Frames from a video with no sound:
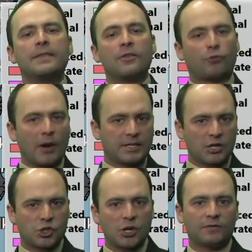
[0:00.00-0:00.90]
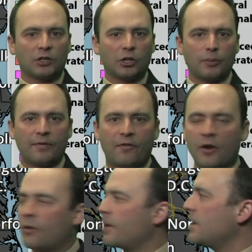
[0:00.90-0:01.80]
The threat does shift a little bit
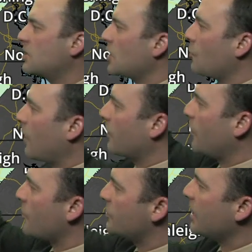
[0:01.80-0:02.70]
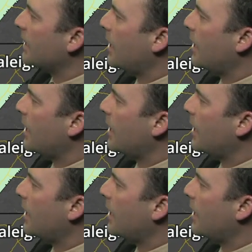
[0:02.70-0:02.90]
farther east into our Thursday,